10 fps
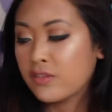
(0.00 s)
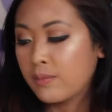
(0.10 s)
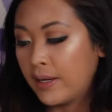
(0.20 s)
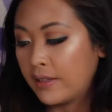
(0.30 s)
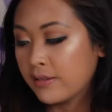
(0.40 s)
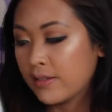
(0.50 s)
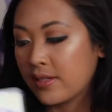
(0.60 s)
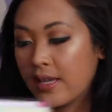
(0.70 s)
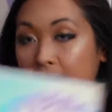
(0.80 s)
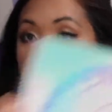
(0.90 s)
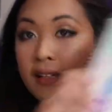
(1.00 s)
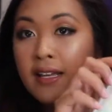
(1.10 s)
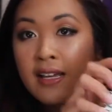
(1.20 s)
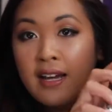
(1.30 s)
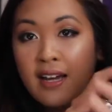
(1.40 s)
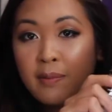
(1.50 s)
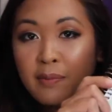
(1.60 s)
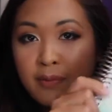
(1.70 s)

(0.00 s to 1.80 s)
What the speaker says: from Michaels, and I